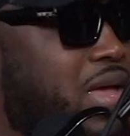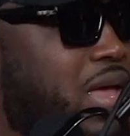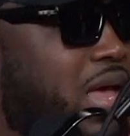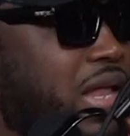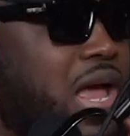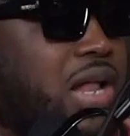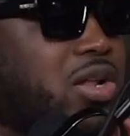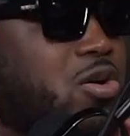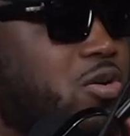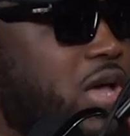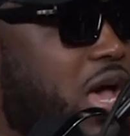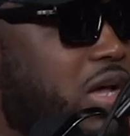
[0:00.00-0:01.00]
and
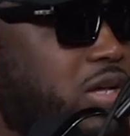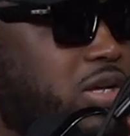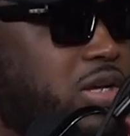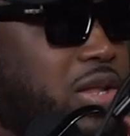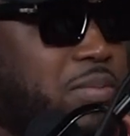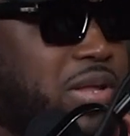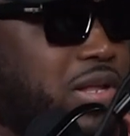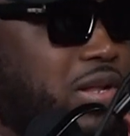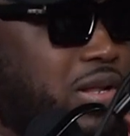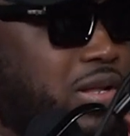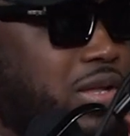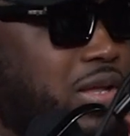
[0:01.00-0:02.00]
how good he been in
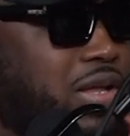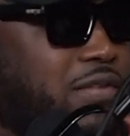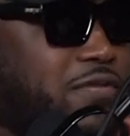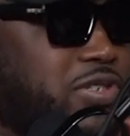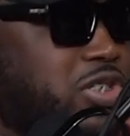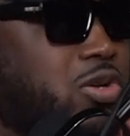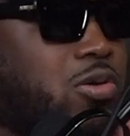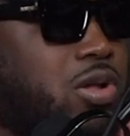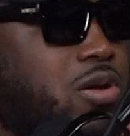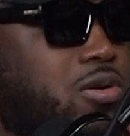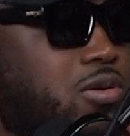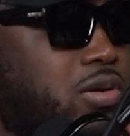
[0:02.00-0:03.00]
the league for so
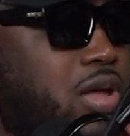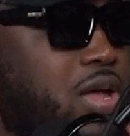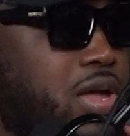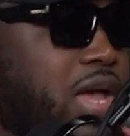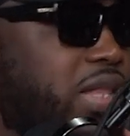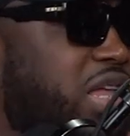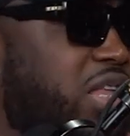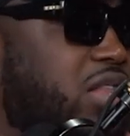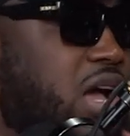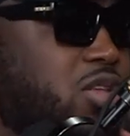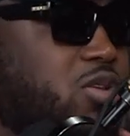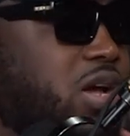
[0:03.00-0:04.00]
long. And then
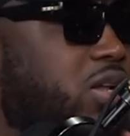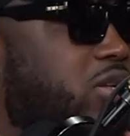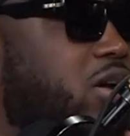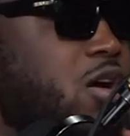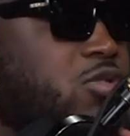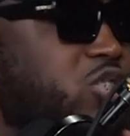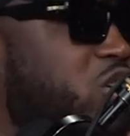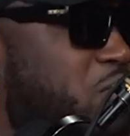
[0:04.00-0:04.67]
now you got Joe